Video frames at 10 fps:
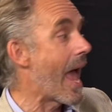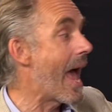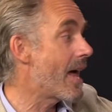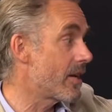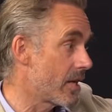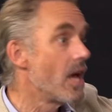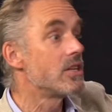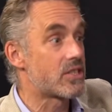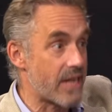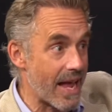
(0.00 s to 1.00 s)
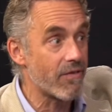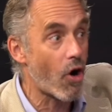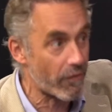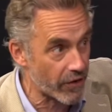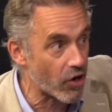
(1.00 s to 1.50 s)
and stave
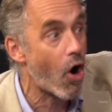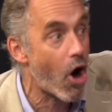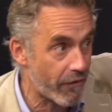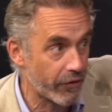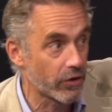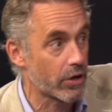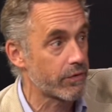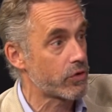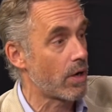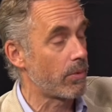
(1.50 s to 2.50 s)
off an awful lot of